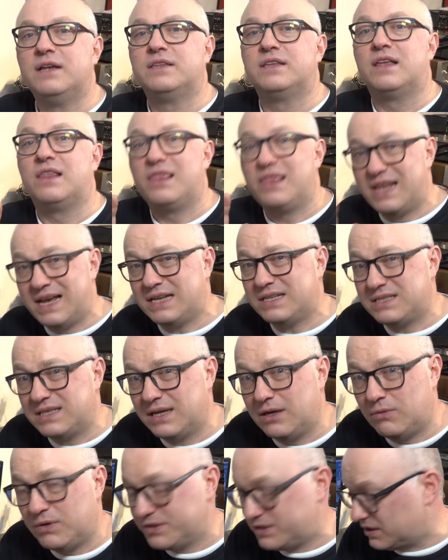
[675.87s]
The last
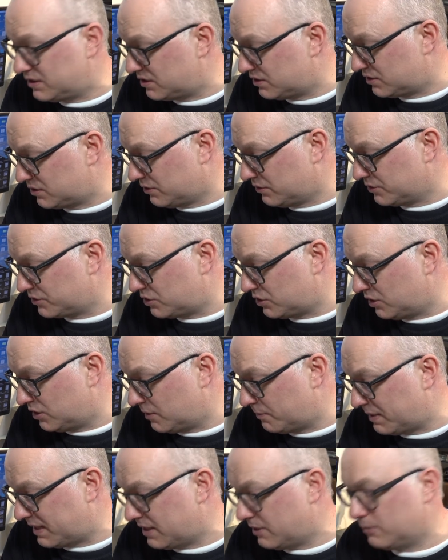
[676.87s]
thing I wanted to talk to you
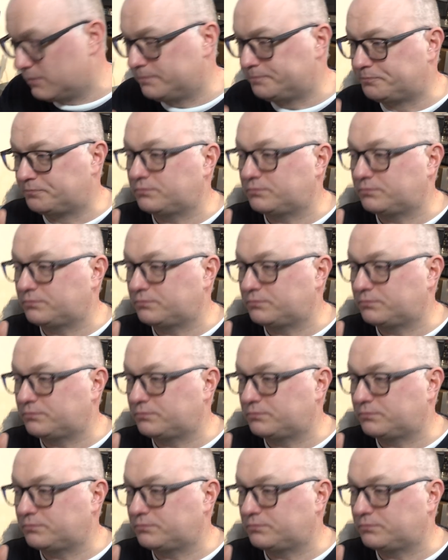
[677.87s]
about